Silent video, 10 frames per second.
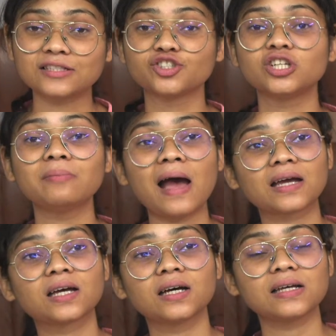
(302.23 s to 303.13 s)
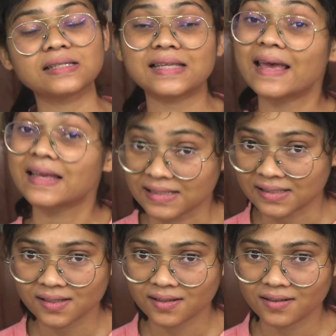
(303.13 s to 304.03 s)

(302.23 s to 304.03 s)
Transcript: GMAT says.